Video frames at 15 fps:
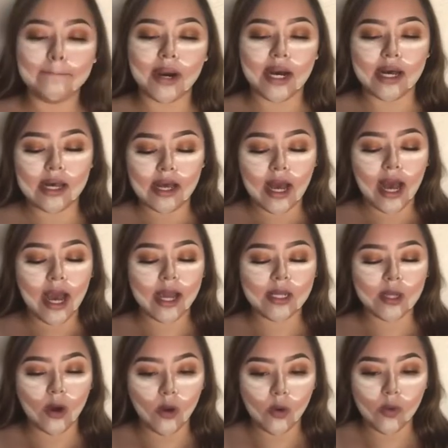but I
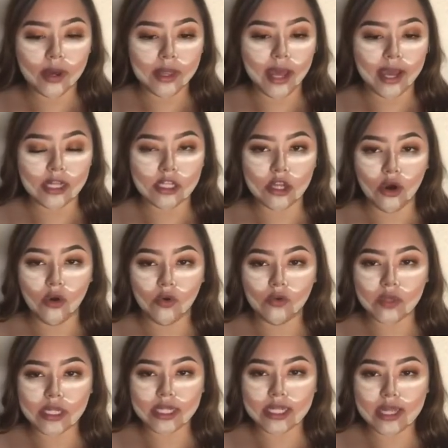know when I don't
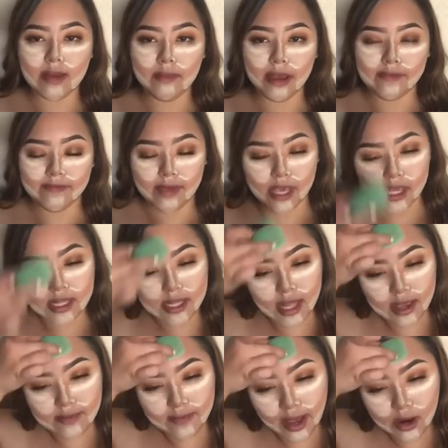set my face,
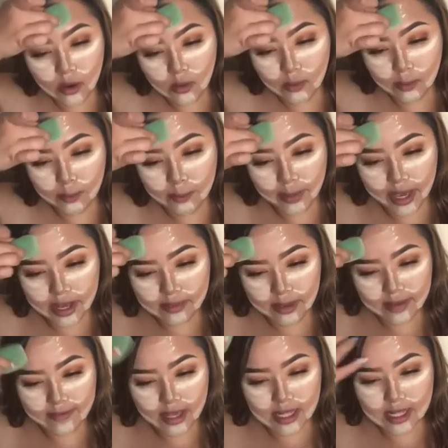like if I don't bake
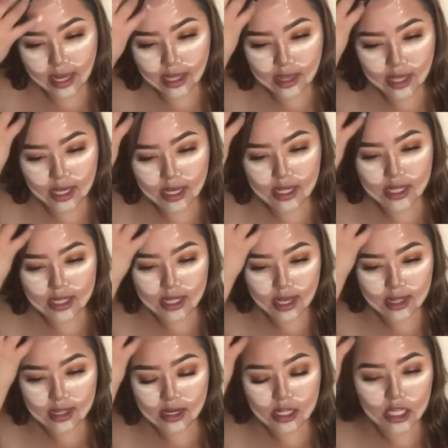my face like this,
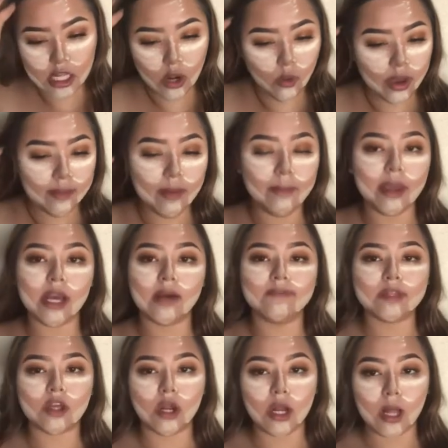like there's no way my
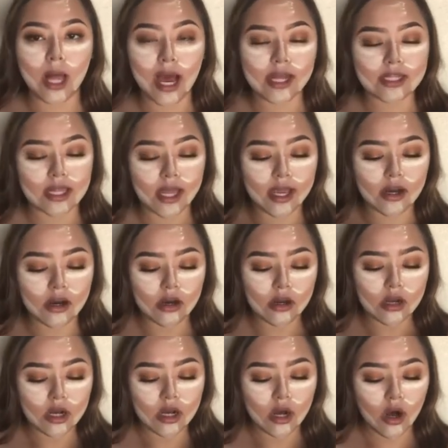makeup's gonna last like
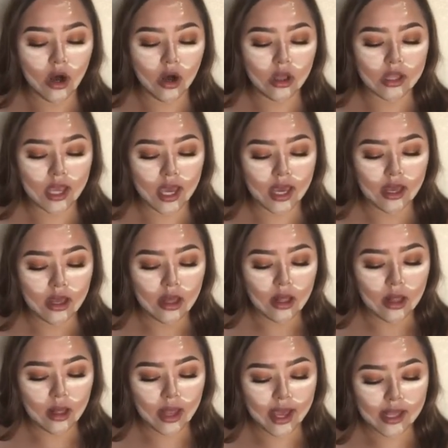all day.
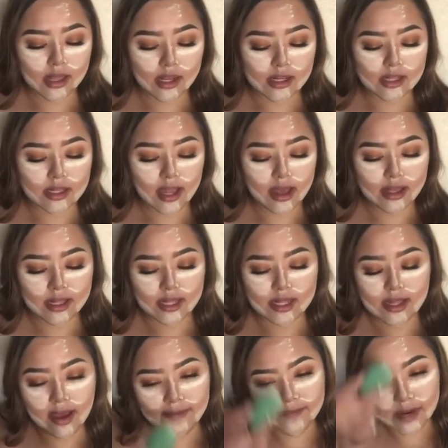Like it's
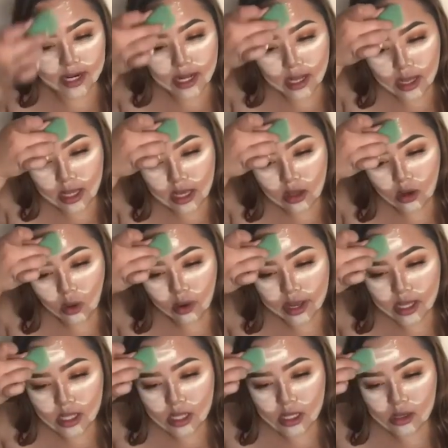definitely
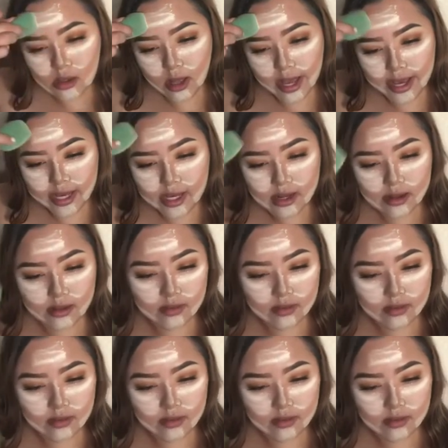going to like